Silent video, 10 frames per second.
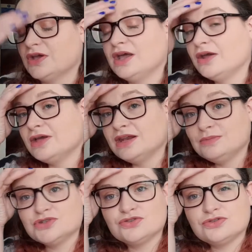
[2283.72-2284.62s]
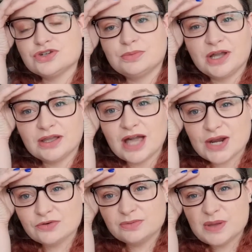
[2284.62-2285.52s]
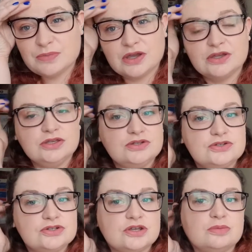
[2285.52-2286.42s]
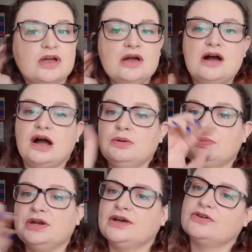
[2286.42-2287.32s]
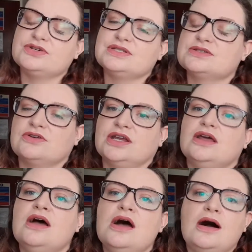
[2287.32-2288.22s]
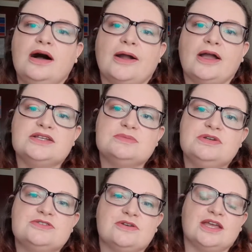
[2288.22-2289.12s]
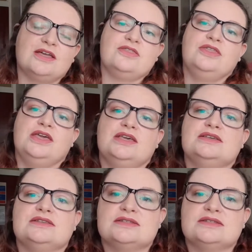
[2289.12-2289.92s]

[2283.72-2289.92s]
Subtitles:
I know her name's Georgia, but I cannot remember her YouTube, I will put it across the screen, are going to be doing the